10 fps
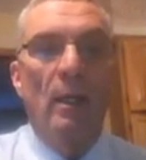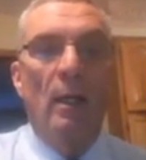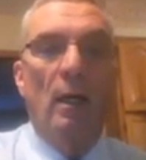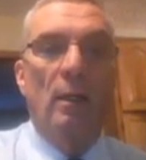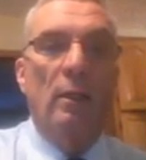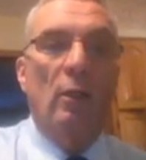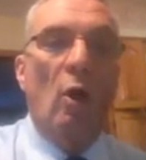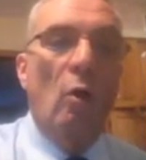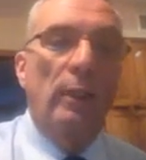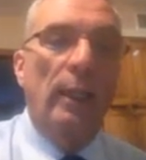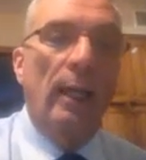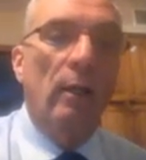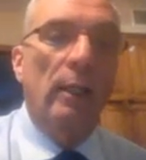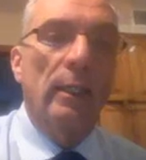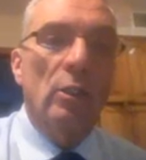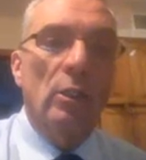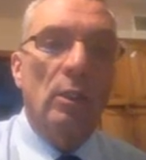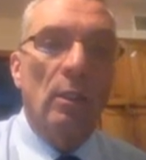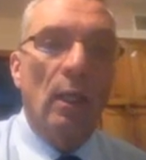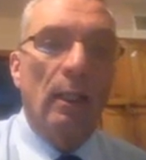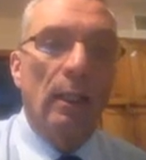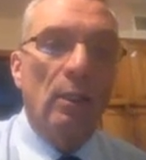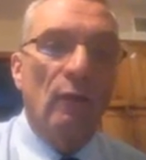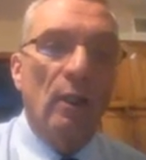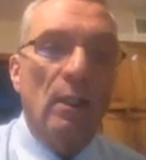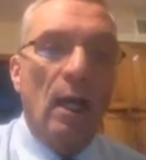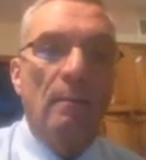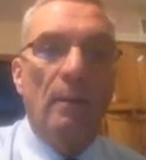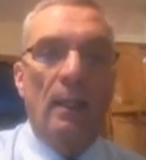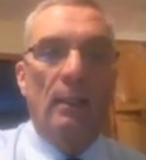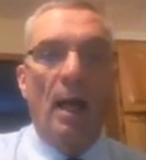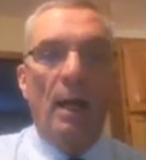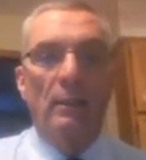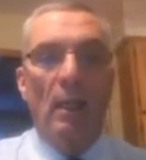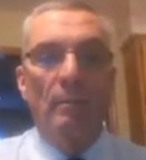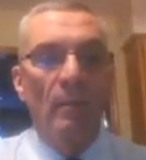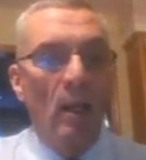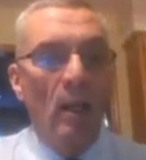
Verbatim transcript: Uh, the cold air is, at least for the time being, locked up